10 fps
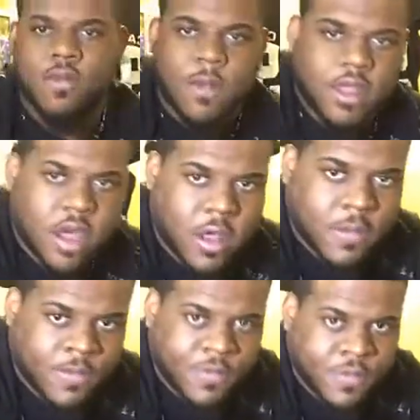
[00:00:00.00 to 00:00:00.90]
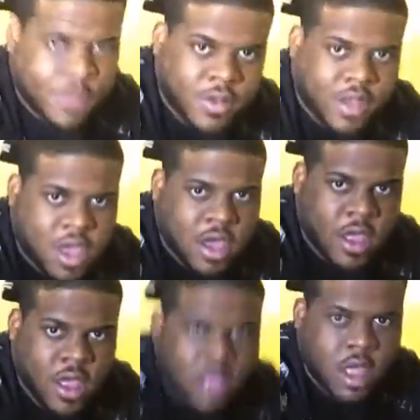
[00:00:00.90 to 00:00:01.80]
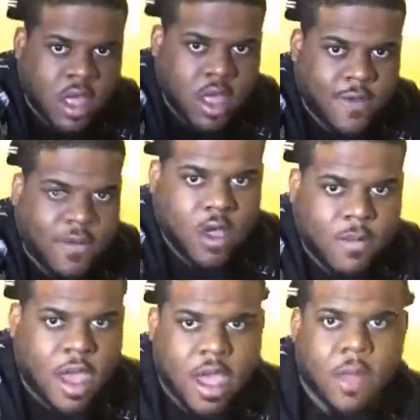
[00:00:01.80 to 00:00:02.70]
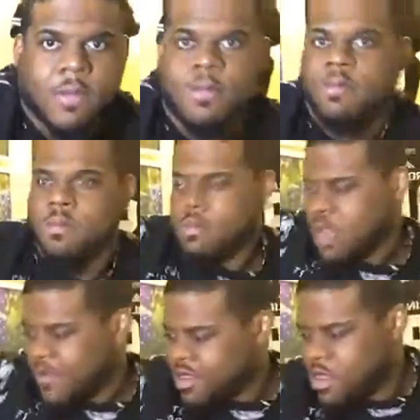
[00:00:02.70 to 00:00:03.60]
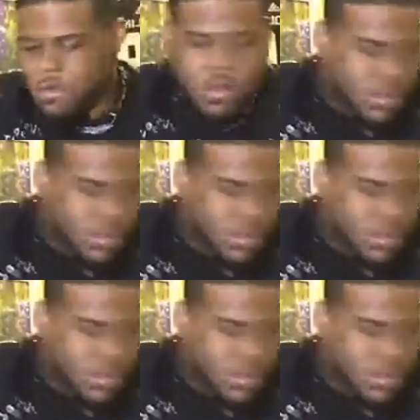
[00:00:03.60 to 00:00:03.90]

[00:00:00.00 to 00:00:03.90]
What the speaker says: with me, Jock. You know what I'm saying? If you don't mind, have a seat, bro.